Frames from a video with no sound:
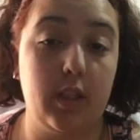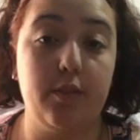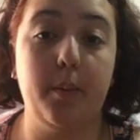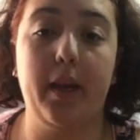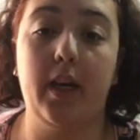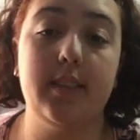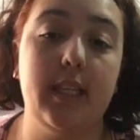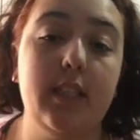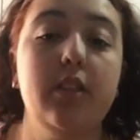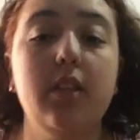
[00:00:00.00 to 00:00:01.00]
for me, I
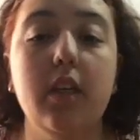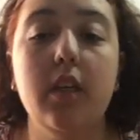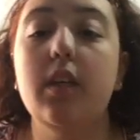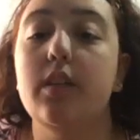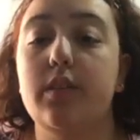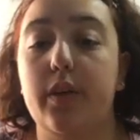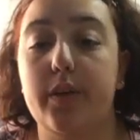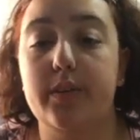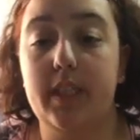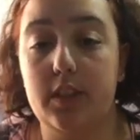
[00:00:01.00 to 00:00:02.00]
teach.
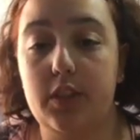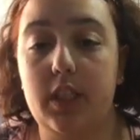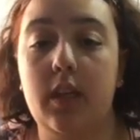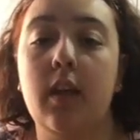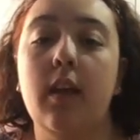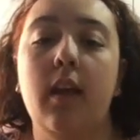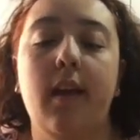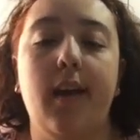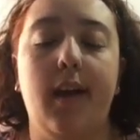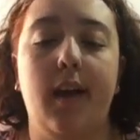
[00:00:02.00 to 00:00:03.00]
So teaching,
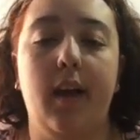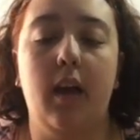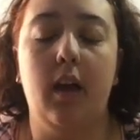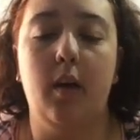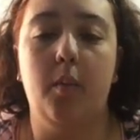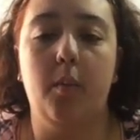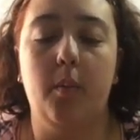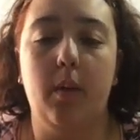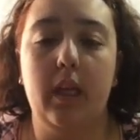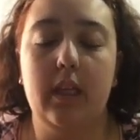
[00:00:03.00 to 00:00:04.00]
yard